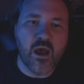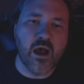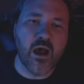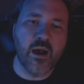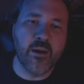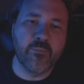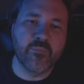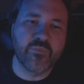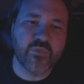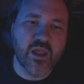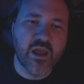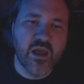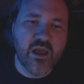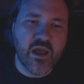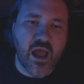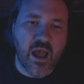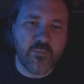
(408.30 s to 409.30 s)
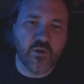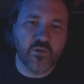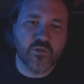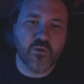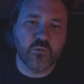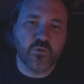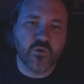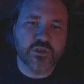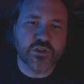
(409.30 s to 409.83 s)
Um, I built
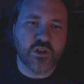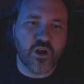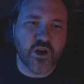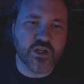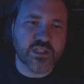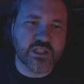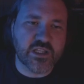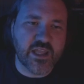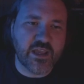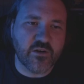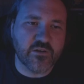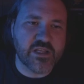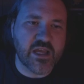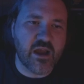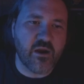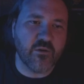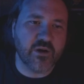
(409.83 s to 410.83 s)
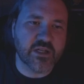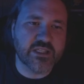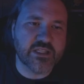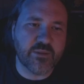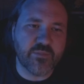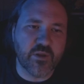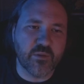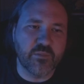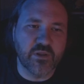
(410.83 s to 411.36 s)
the world's largest Lego tower,
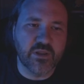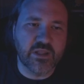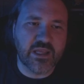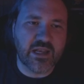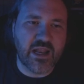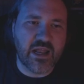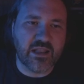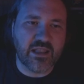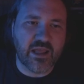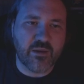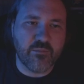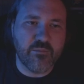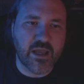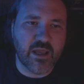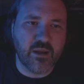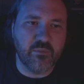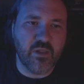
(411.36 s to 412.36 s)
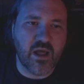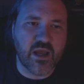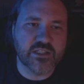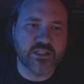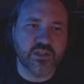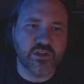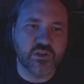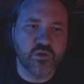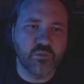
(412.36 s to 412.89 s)
except they're building it out of like mega
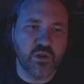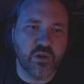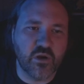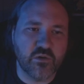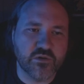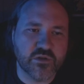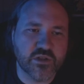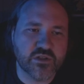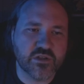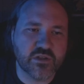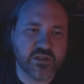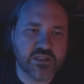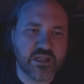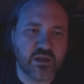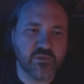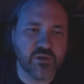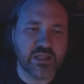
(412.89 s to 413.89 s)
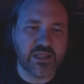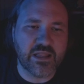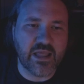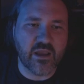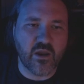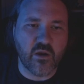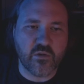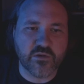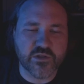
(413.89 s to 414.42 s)
blocks and Duplos, so it's not really
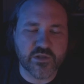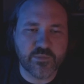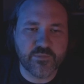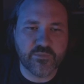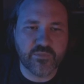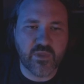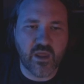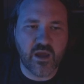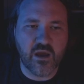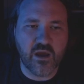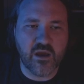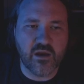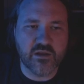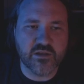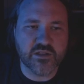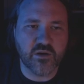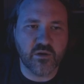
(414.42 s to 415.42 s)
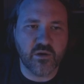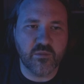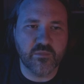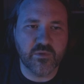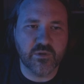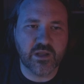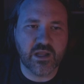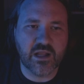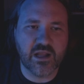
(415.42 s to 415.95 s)
Legos. Uh, so I'm
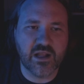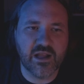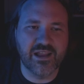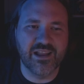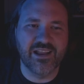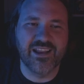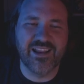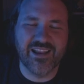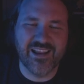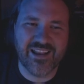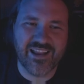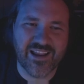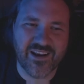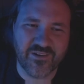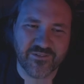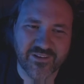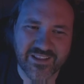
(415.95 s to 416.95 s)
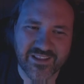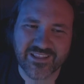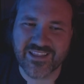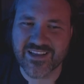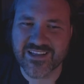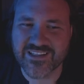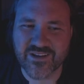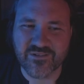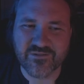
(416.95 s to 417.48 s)
gonna, I don't really
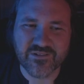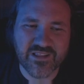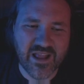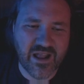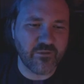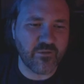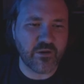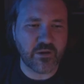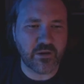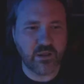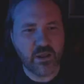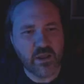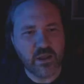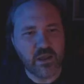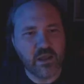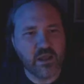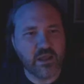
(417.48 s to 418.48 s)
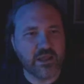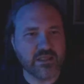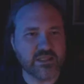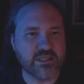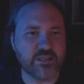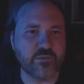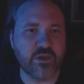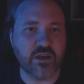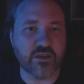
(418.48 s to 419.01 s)
think so with that one. Let's
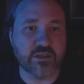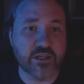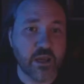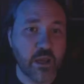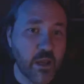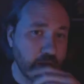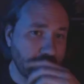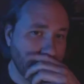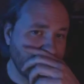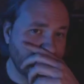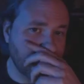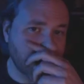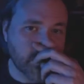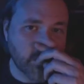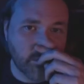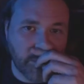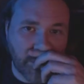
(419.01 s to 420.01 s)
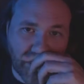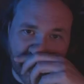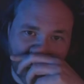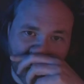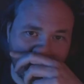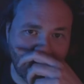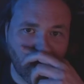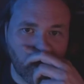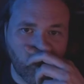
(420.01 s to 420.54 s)
see what else. The official birth of the